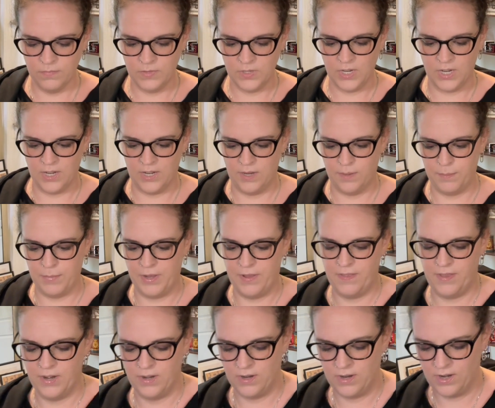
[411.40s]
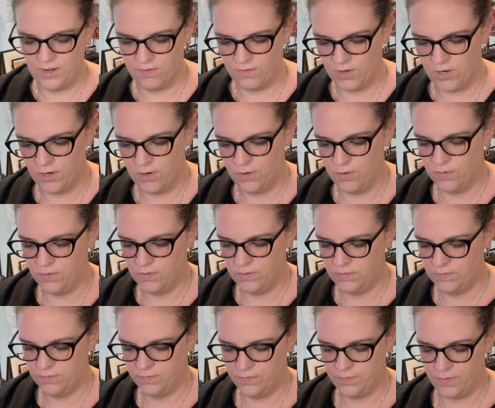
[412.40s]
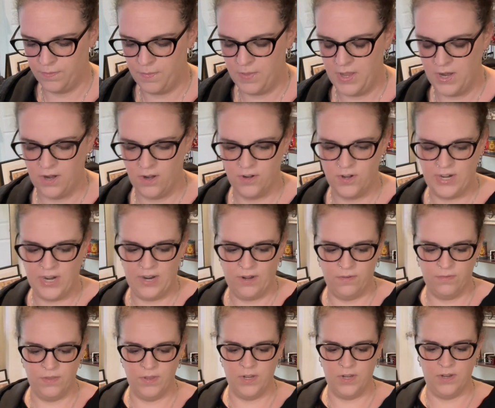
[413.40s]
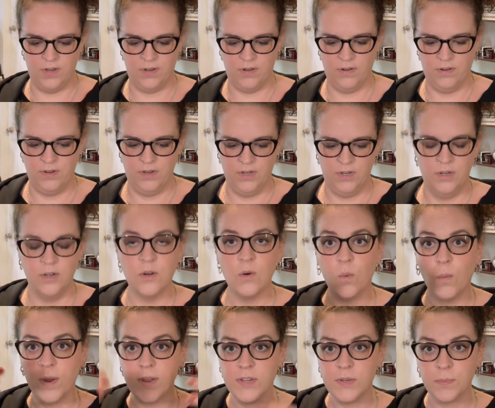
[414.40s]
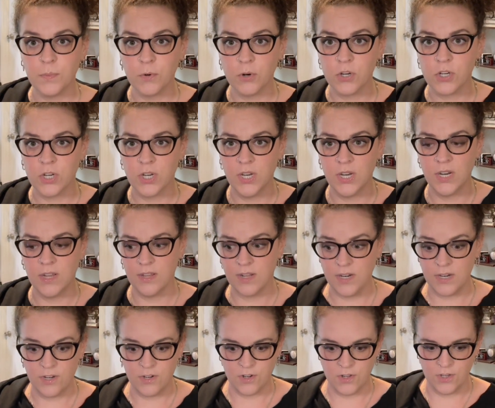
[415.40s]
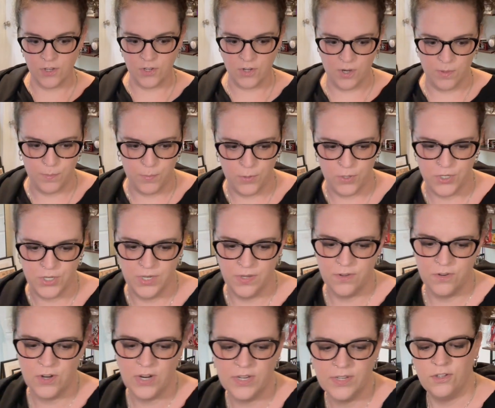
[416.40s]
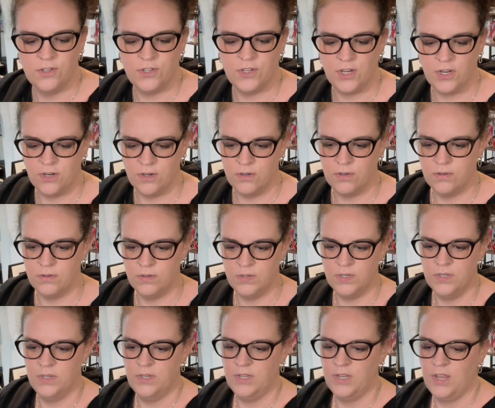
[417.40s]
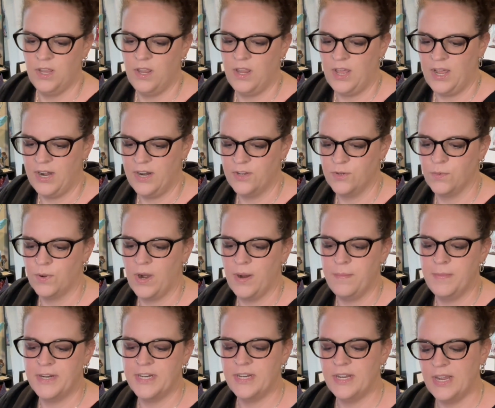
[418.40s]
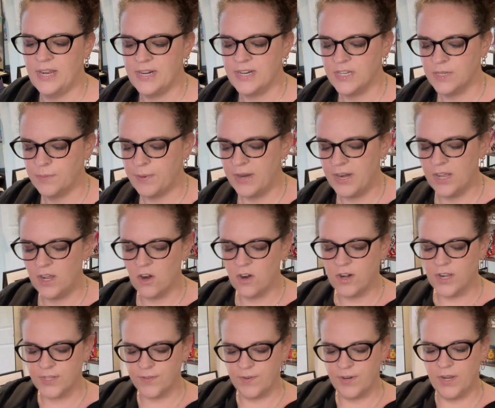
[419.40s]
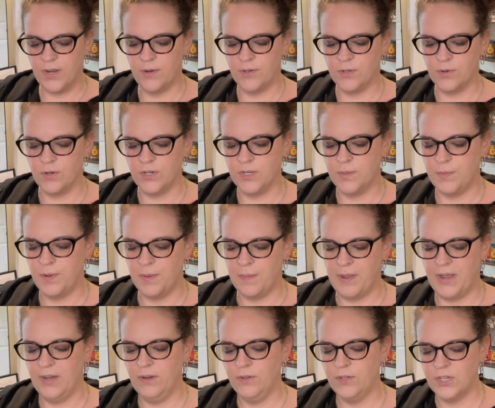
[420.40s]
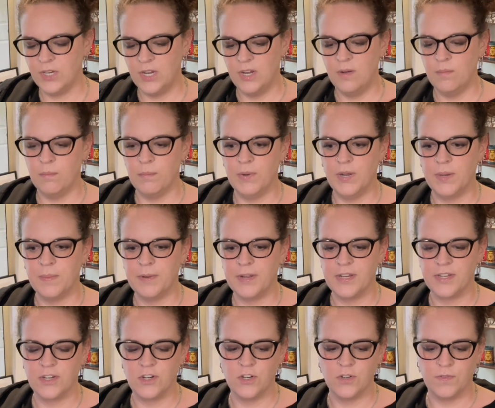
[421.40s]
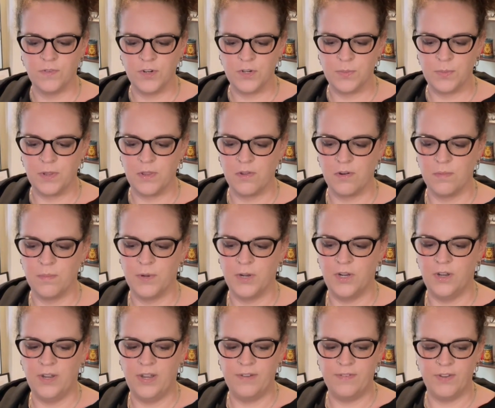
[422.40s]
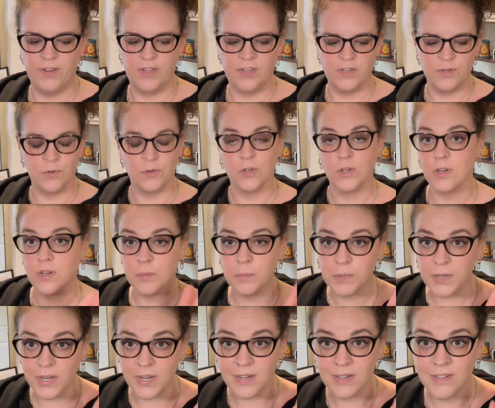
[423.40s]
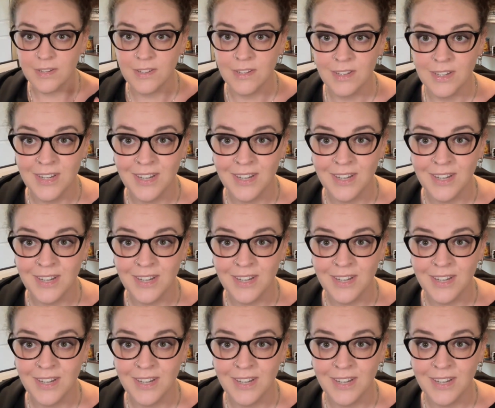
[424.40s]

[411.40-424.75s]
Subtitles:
and then kind of go from there down the waist portion and then into the skirt portion of the dress. So that is what I'm anticipating our next video is going to be about. But because I just finished my 3rd ball, I felt like this was a good place